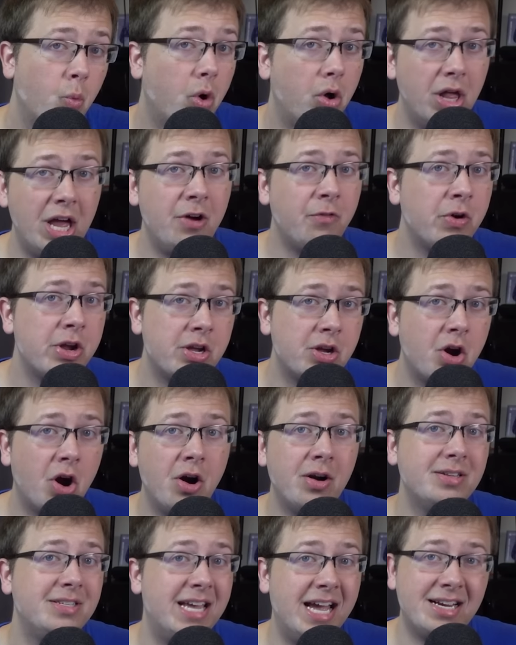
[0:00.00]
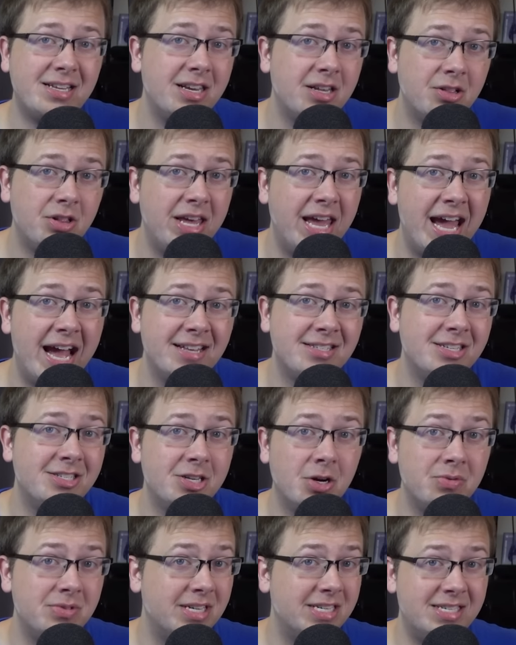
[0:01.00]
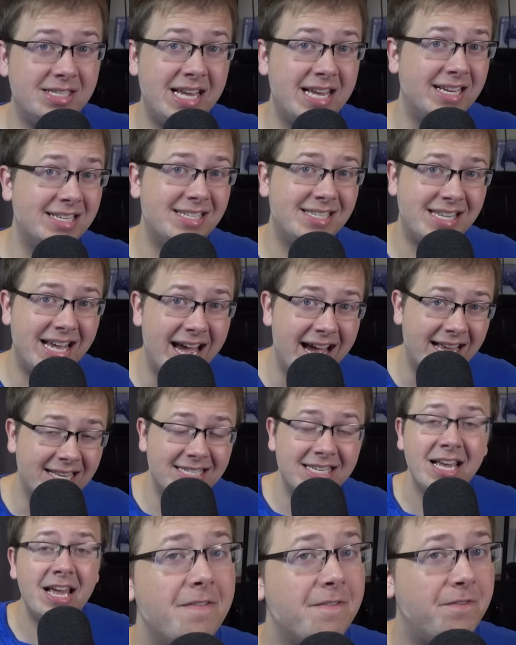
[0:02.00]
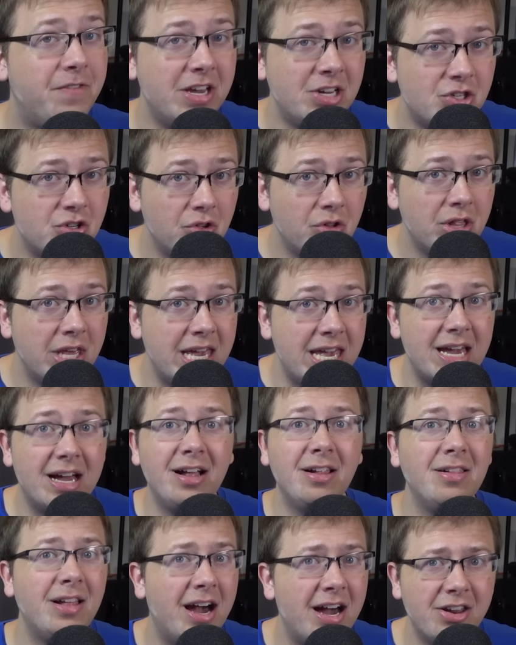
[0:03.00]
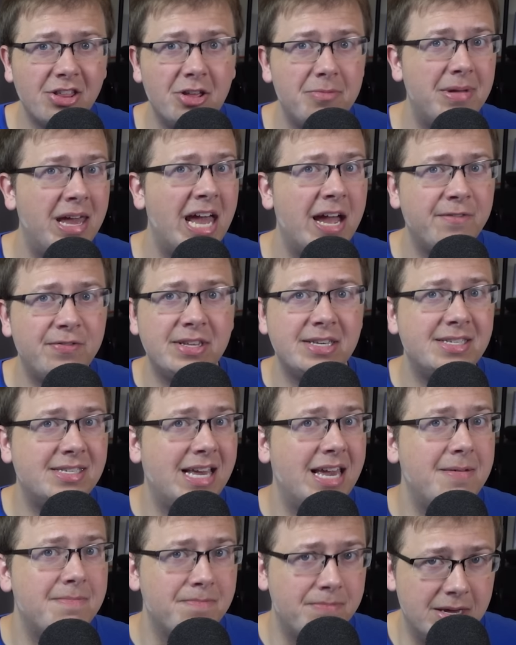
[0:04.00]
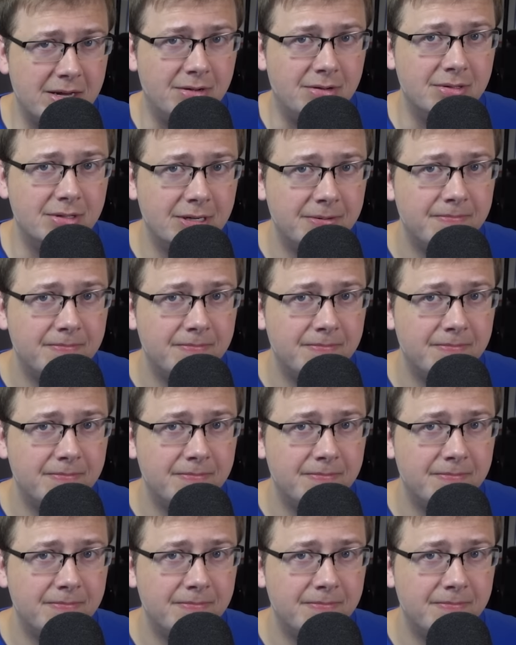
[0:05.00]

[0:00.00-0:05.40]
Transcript: While every kart technically has its own distinct stats, visually a lot of them have the same build.